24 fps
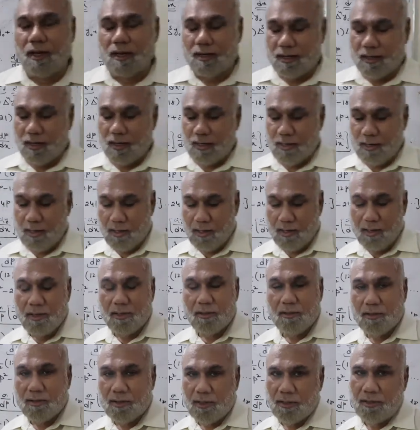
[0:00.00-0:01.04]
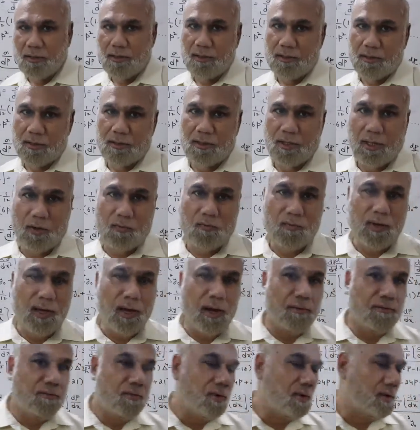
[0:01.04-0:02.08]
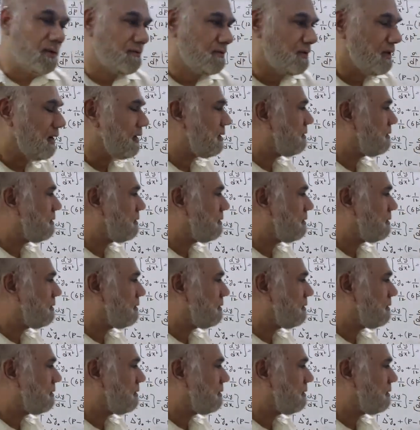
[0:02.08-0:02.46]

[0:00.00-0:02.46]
occurring? So this is the thing we have to understand.